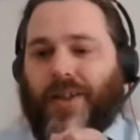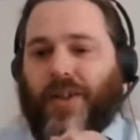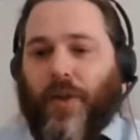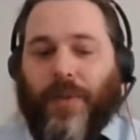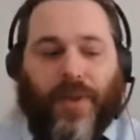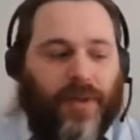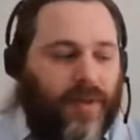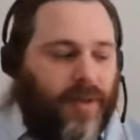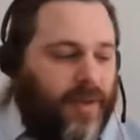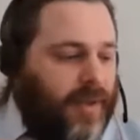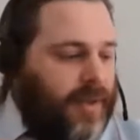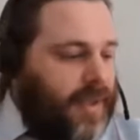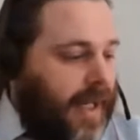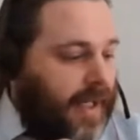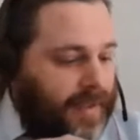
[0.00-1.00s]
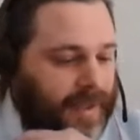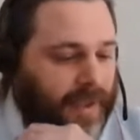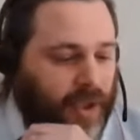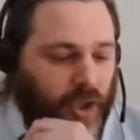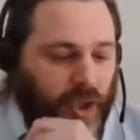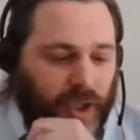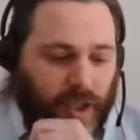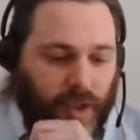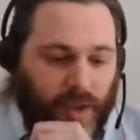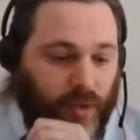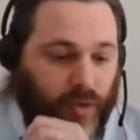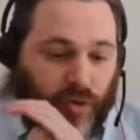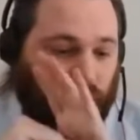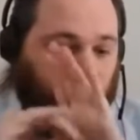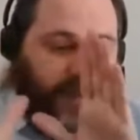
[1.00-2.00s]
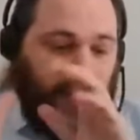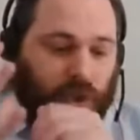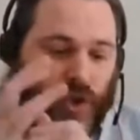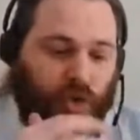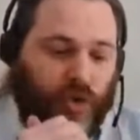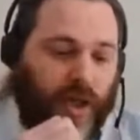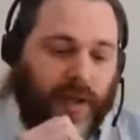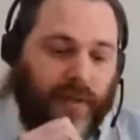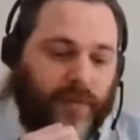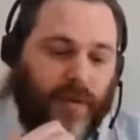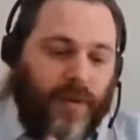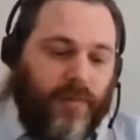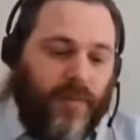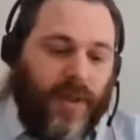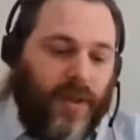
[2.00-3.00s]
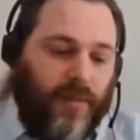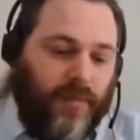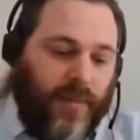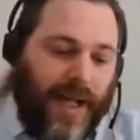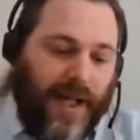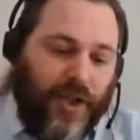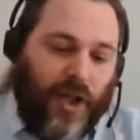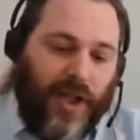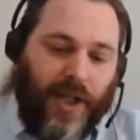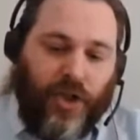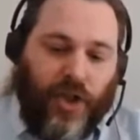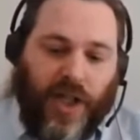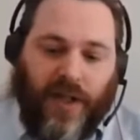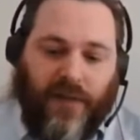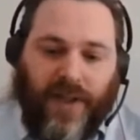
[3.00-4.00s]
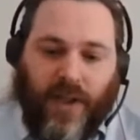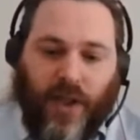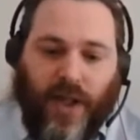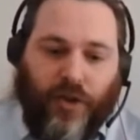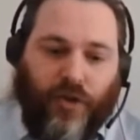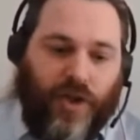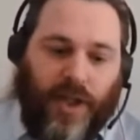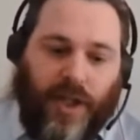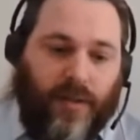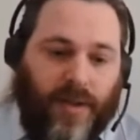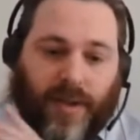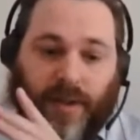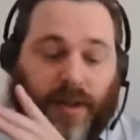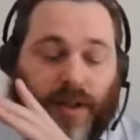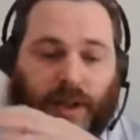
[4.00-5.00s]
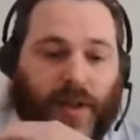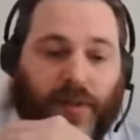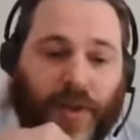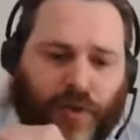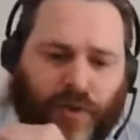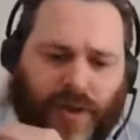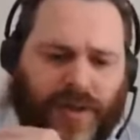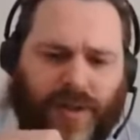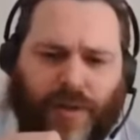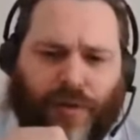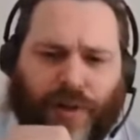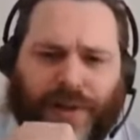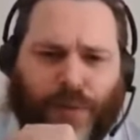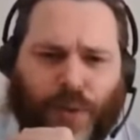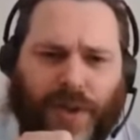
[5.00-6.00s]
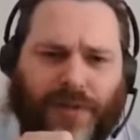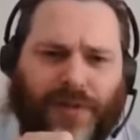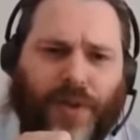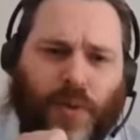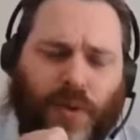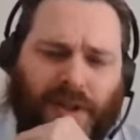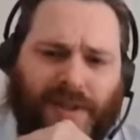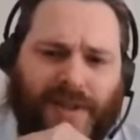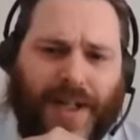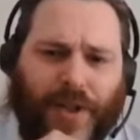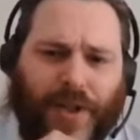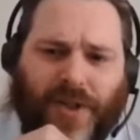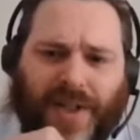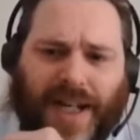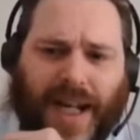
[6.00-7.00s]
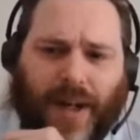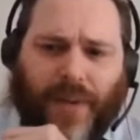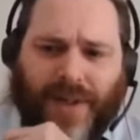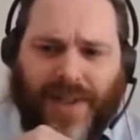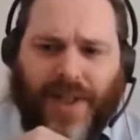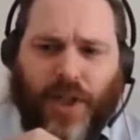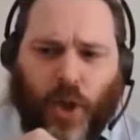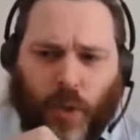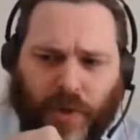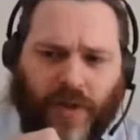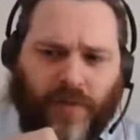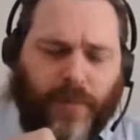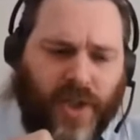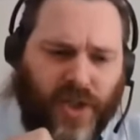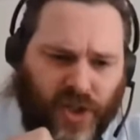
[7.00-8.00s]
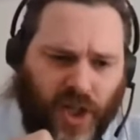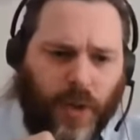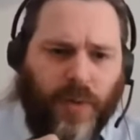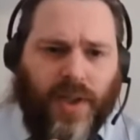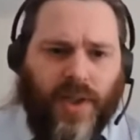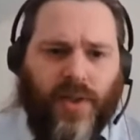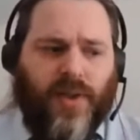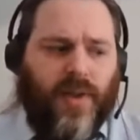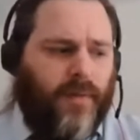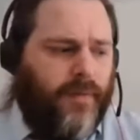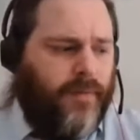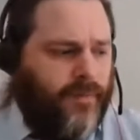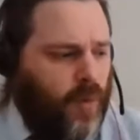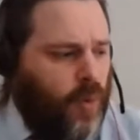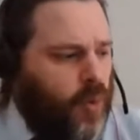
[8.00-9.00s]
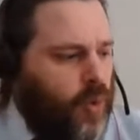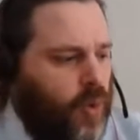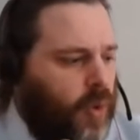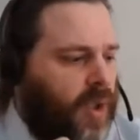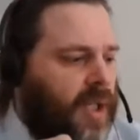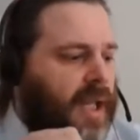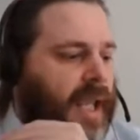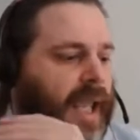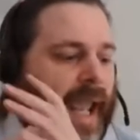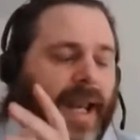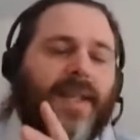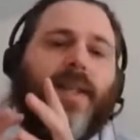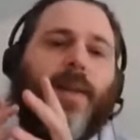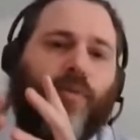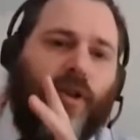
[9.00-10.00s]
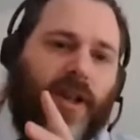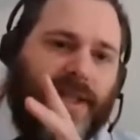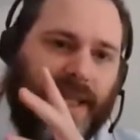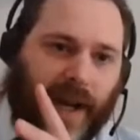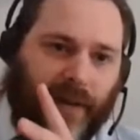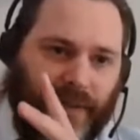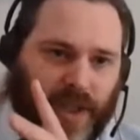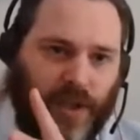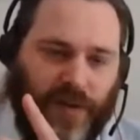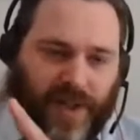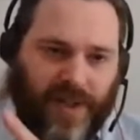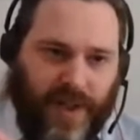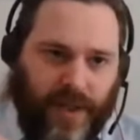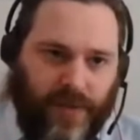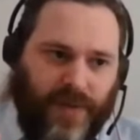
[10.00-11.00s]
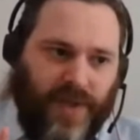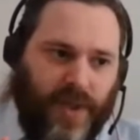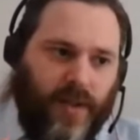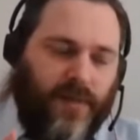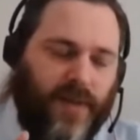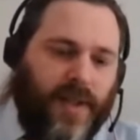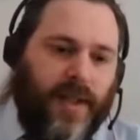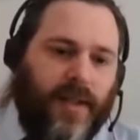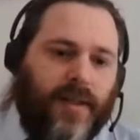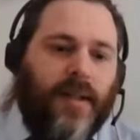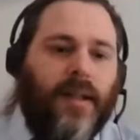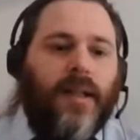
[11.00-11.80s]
So a tactic that I used, lifted straight from Agile engineering, that I introduced, and I've introduced in 3 or 4 different organizations now, is the adoption of personas for enterprise characteristics for services.